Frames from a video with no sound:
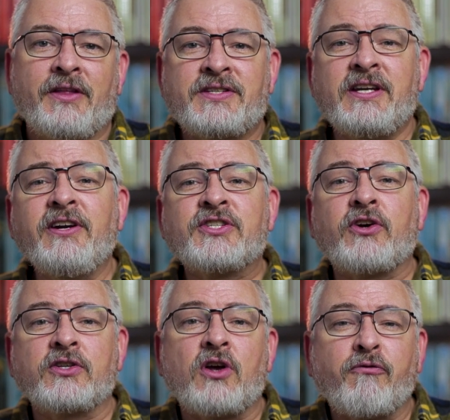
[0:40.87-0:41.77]
Now, the series
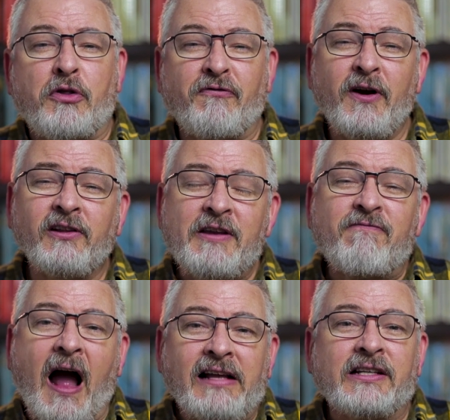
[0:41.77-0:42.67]
starts off with a fairly
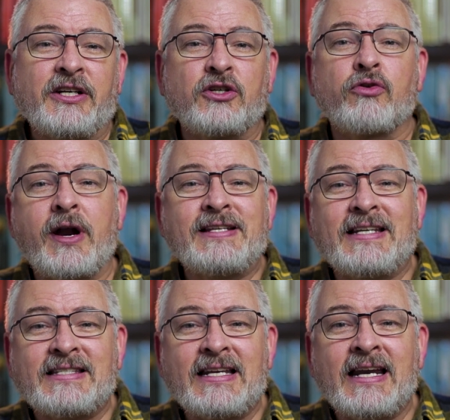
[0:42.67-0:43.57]
violent and
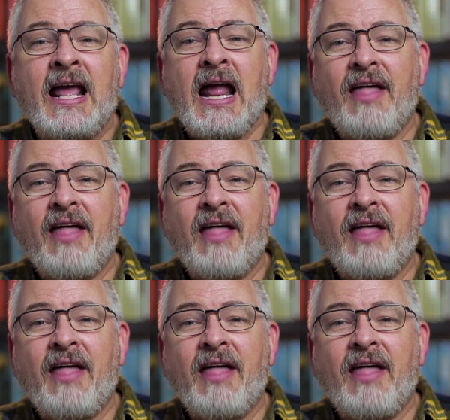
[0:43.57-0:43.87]
crazy scene,